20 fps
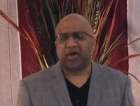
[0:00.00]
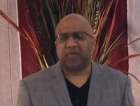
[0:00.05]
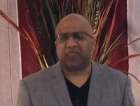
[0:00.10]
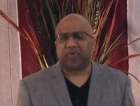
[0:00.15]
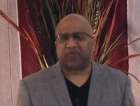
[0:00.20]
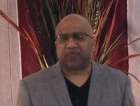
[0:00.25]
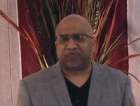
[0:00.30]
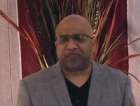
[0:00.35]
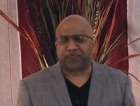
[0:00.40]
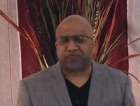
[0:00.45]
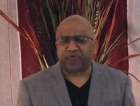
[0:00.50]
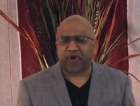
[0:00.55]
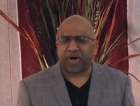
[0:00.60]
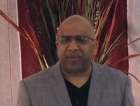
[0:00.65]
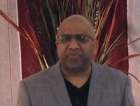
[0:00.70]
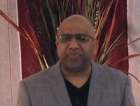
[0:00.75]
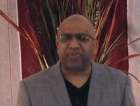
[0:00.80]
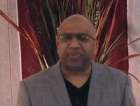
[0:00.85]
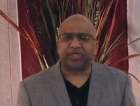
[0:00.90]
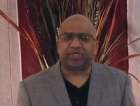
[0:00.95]
But
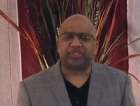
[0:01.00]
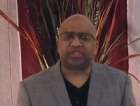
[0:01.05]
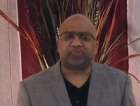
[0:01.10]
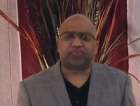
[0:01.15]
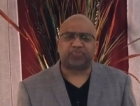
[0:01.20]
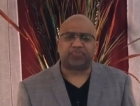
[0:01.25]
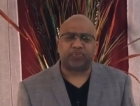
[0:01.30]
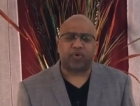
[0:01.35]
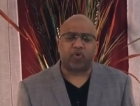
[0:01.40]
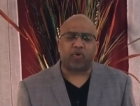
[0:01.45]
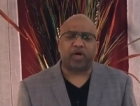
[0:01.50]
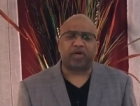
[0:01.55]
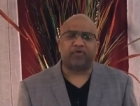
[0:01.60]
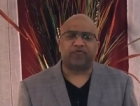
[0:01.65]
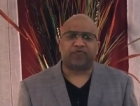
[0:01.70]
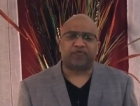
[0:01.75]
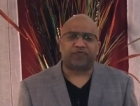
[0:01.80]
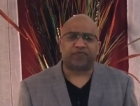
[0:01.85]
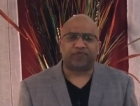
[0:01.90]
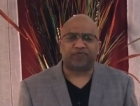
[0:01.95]
from this point
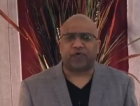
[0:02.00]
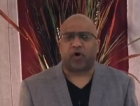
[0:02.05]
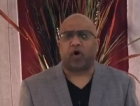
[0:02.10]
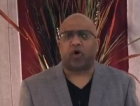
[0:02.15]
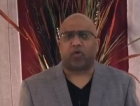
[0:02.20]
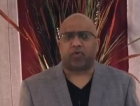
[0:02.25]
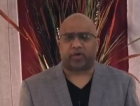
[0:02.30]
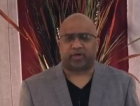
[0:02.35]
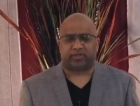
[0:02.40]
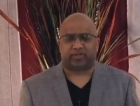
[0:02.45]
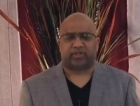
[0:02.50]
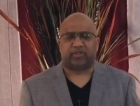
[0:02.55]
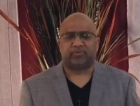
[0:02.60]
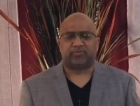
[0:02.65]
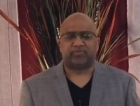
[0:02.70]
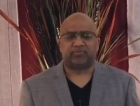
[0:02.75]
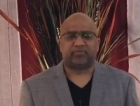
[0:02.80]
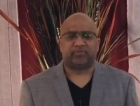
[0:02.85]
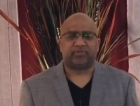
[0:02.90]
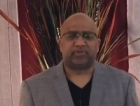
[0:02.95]
forward,
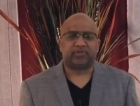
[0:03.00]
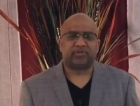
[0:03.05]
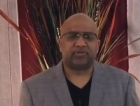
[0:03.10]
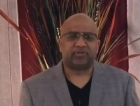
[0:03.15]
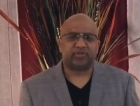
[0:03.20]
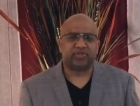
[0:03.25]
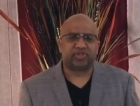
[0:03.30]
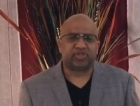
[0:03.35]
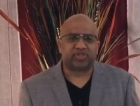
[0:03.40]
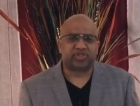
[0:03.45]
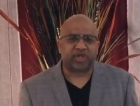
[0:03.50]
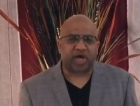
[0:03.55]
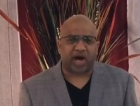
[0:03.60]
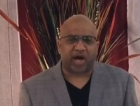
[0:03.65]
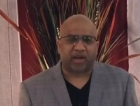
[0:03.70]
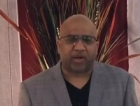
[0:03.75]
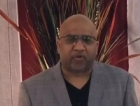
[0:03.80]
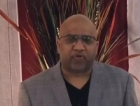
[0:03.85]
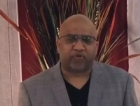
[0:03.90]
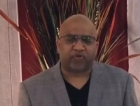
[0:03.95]

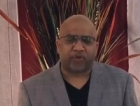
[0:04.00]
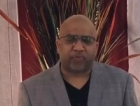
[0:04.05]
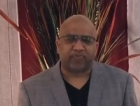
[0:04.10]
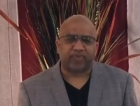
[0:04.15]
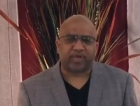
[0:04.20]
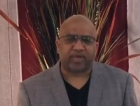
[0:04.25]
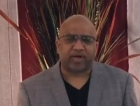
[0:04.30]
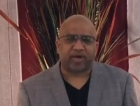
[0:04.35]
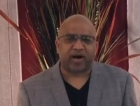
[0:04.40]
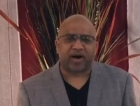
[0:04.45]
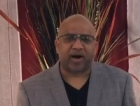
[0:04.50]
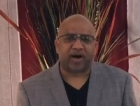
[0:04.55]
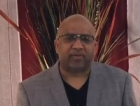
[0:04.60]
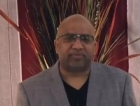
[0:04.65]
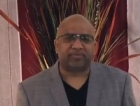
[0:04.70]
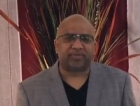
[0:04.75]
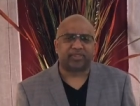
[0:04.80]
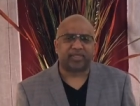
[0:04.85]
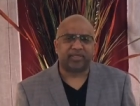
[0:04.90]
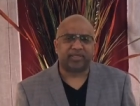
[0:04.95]
Jonathan
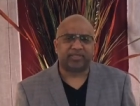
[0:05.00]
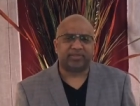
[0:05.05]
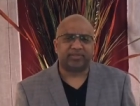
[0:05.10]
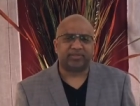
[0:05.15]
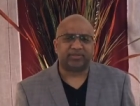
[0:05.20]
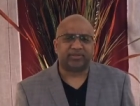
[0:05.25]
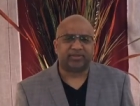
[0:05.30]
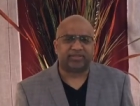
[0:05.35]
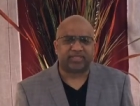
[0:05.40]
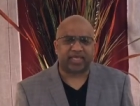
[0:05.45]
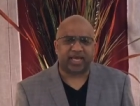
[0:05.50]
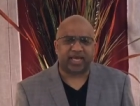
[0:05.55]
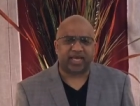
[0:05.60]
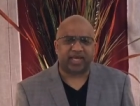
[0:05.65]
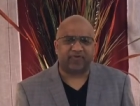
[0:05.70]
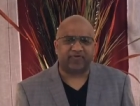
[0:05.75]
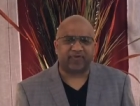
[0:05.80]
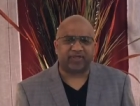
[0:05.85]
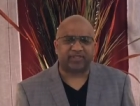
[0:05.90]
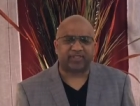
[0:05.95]
becomes
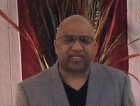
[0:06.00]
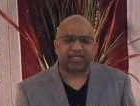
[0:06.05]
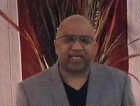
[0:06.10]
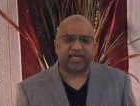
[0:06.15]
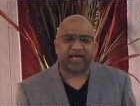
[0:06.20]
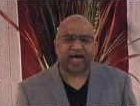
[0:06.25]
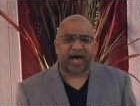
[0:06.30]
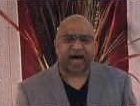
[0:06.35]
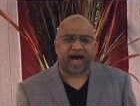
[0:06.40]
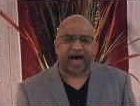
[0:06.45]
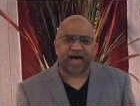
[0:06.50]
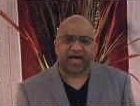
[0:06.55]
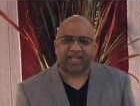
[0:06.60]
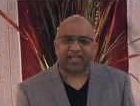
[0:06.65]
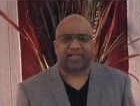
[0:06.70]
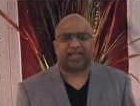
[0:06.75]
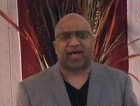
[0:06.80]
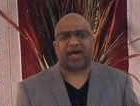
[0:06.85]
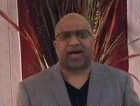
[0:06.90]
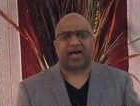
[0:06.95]
David's
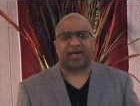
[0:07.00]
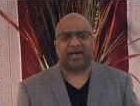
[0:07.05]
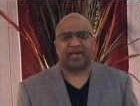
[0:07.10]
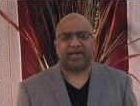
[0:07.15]
ally,